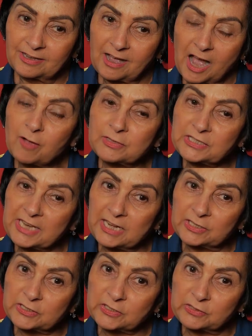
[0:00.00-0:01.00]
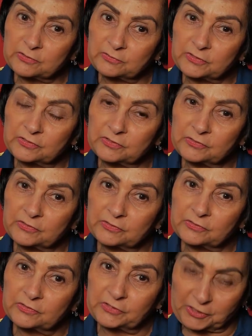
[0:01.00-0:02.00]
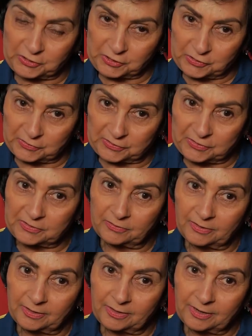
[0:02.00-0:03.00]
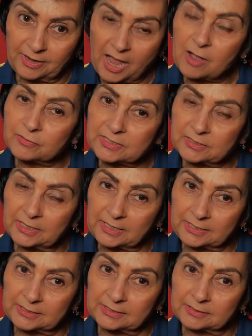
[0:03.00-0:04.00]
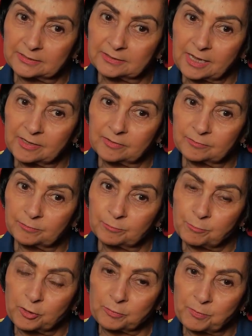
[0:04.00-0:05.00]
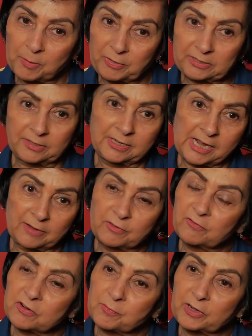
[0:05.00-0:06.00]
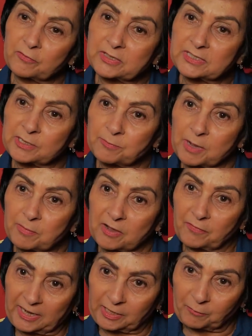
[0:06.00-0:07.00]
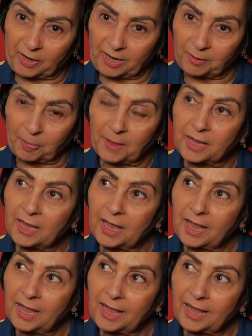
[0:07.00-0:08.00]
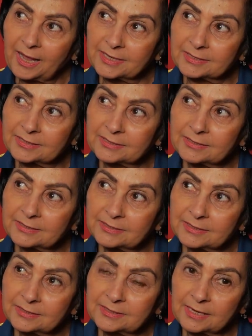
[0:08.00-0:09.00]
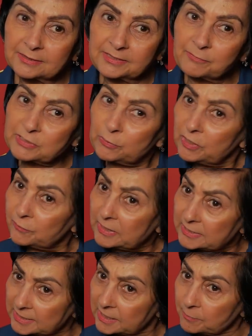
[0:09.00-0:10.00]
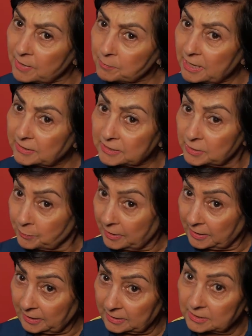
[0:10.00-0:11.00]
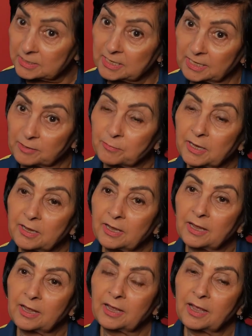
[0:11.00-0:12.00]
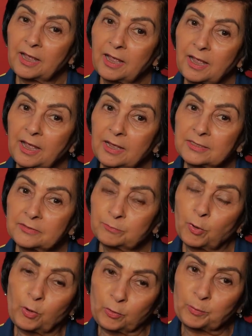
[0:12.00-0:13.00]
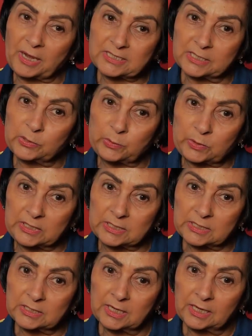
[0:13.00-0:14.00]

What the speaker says: I was the eldest of 3 children. And both my brother and I, we were a bit of a cinema buff anyway. And there was only one cinema by the Dominion at the time, ballroom as they called it.